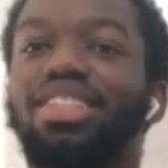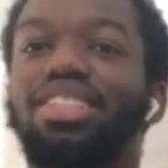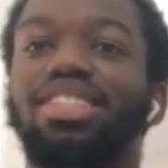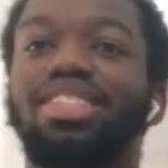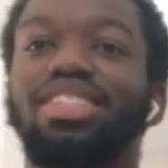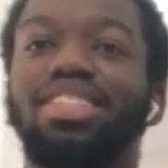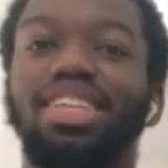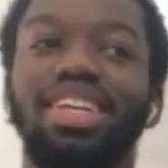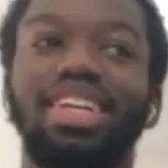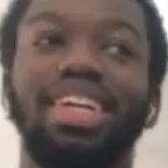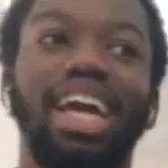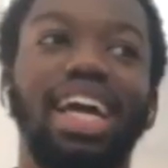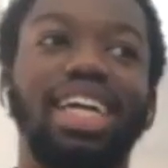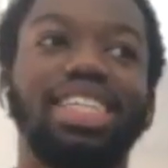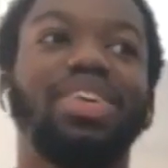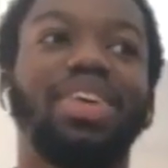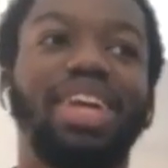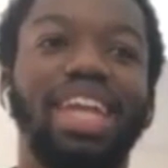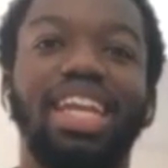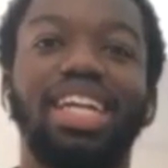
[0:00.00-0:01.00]
to
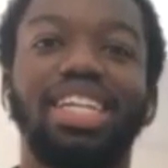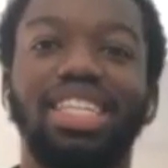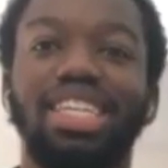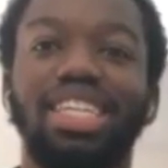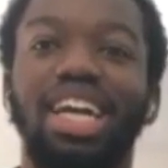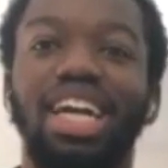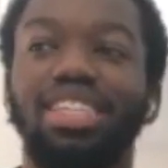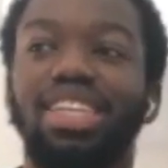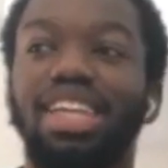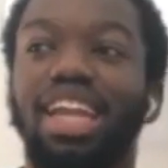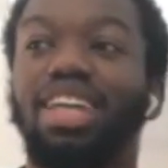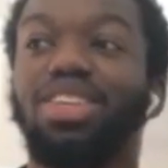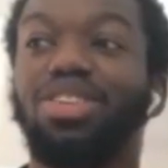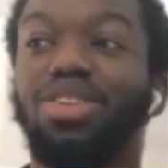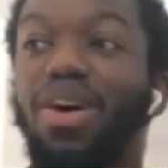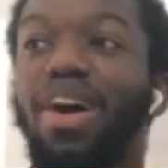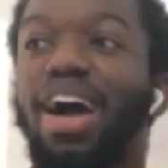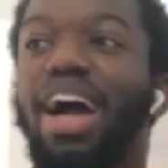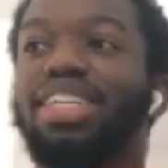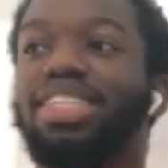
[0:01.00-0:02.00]
get to where they need to get to. Like
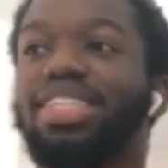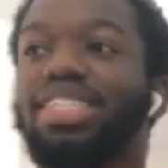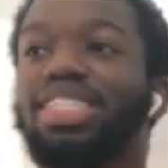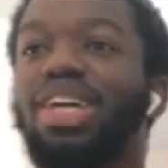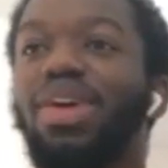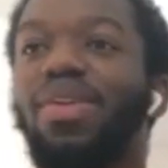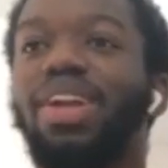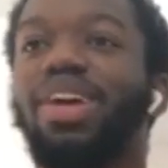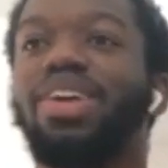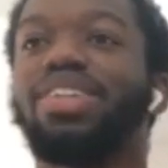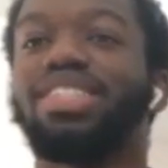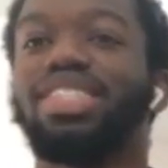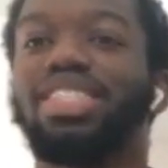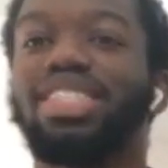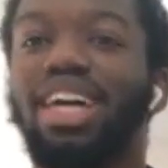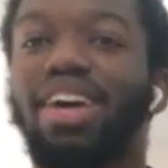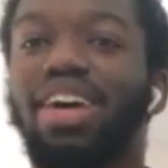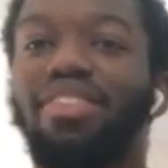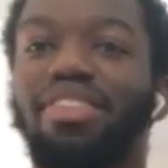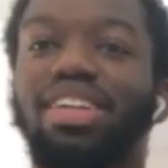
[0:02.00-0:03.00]
you're actually someone
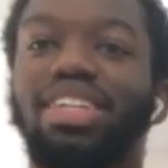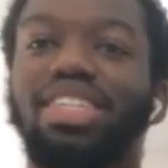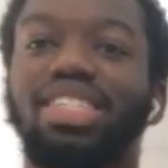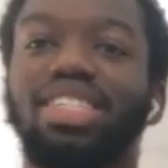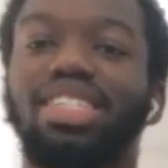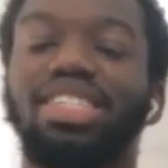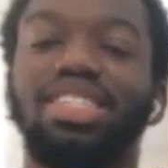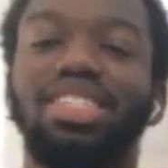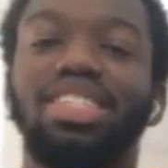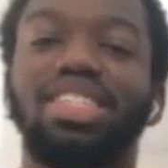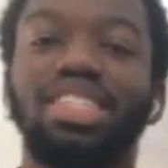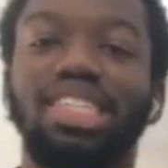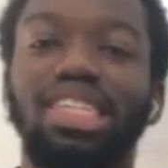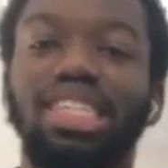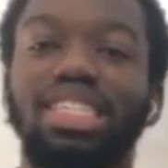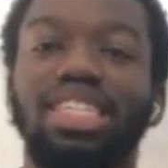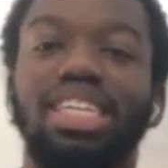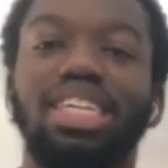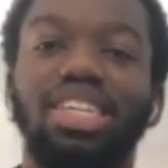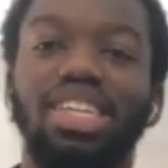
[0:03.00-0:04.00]
else's salvation. So just
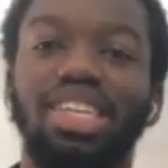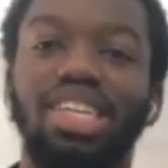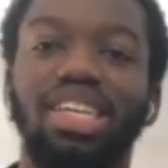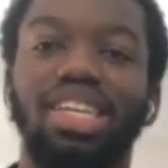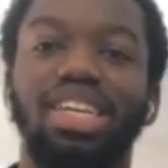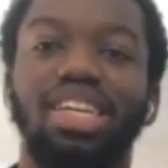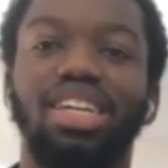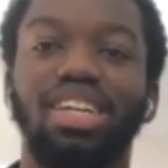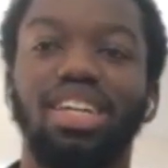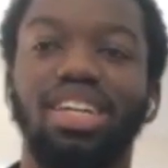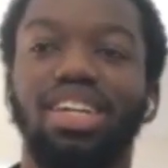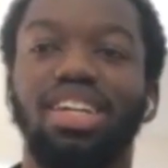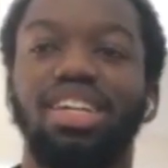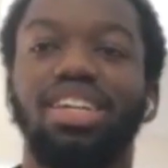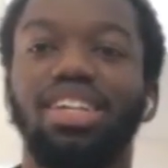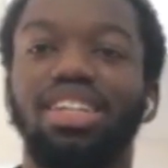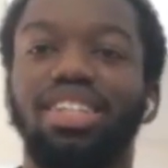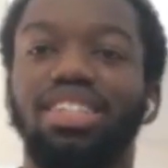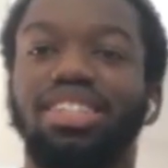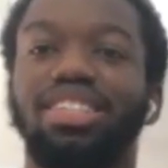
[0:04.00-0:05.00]
continue,
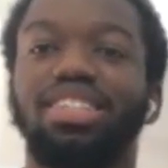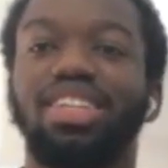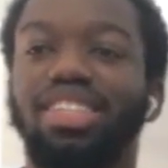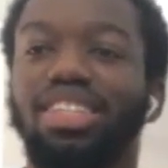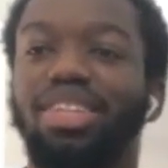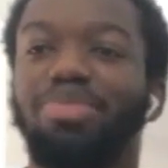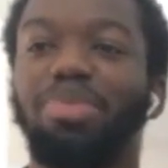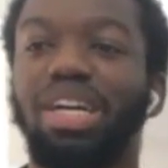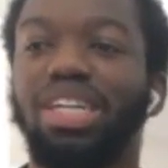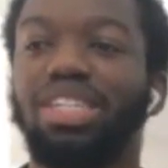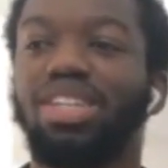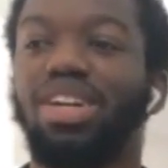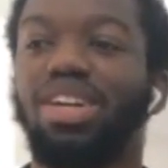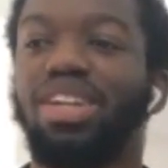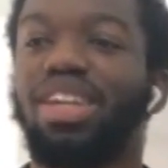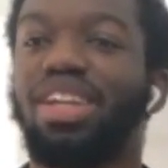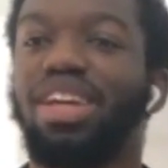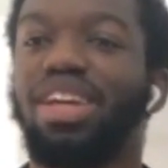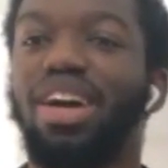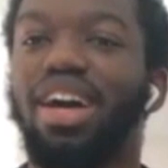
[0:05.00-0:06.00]
just press
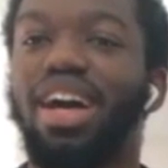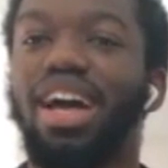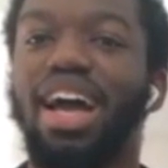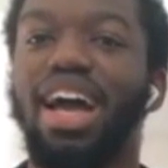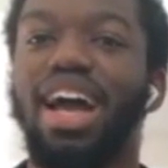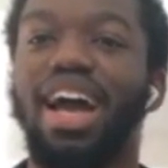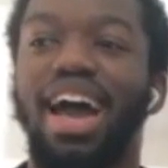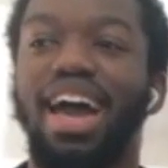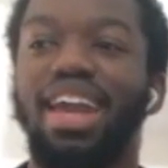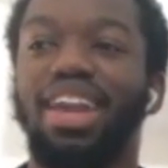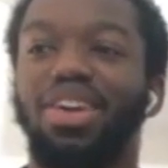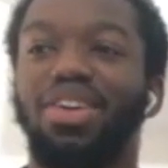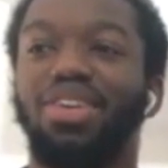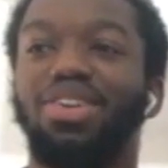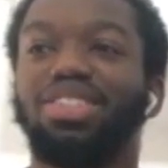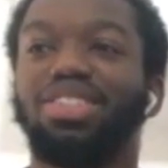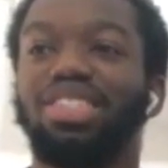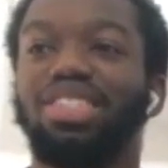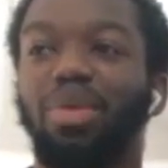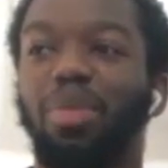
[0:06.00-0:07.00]
on. And
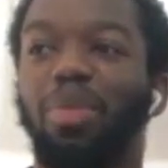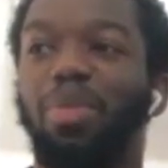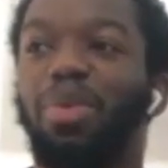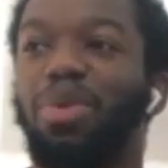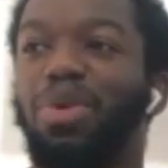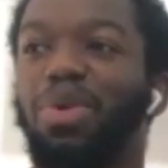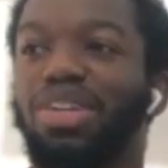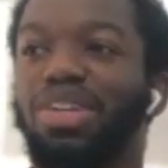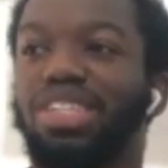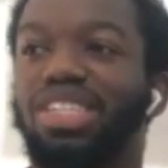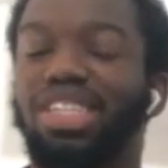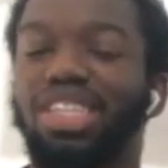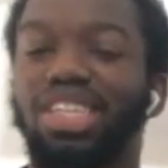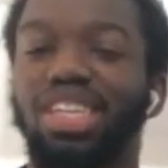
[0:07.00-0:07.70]
across the board,